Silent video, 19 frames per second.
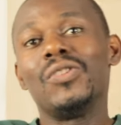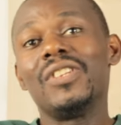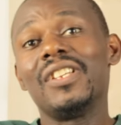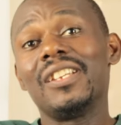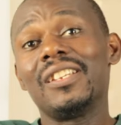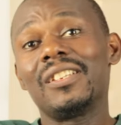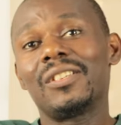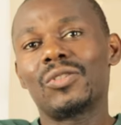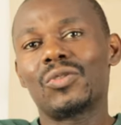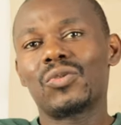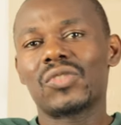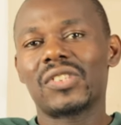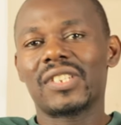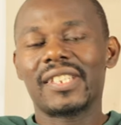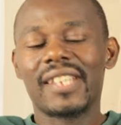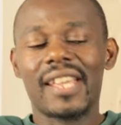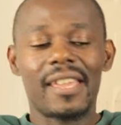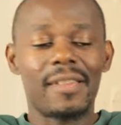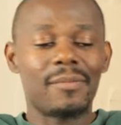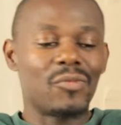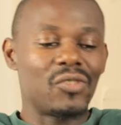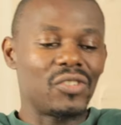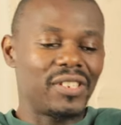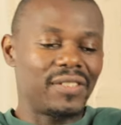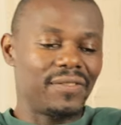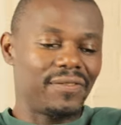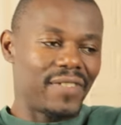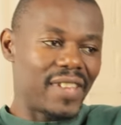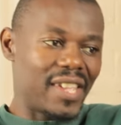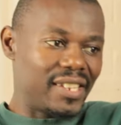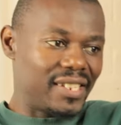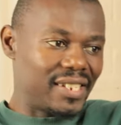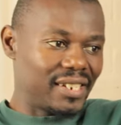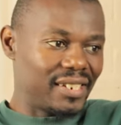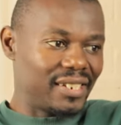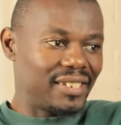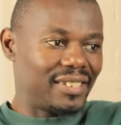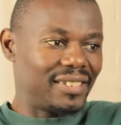need to stay
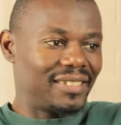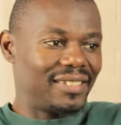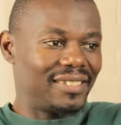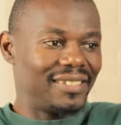motivated.